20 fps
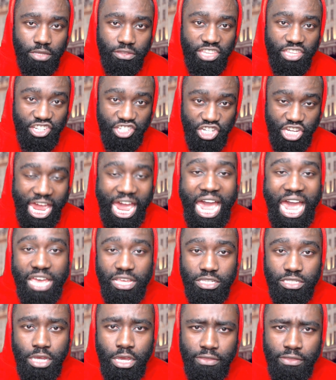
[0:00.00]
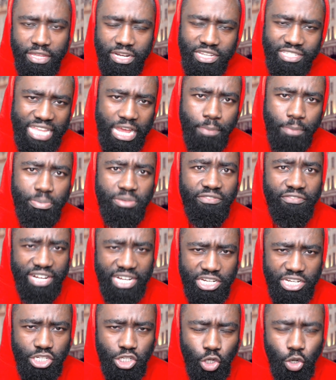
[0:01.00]
that she has that has now
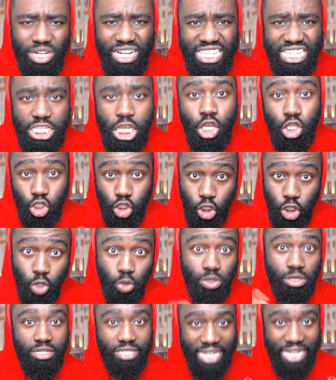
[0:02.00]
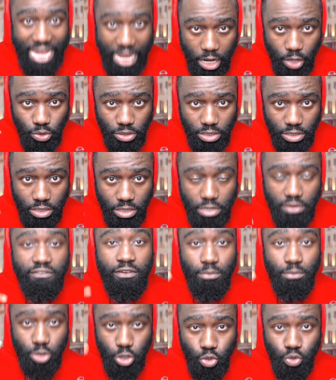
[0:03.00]
prevented her or at least slowed her down
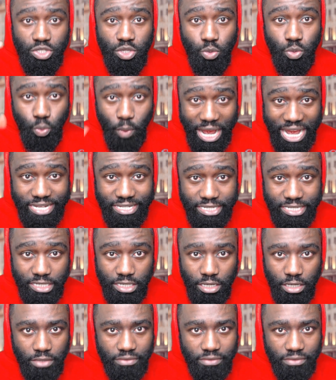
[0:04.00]
from losing weight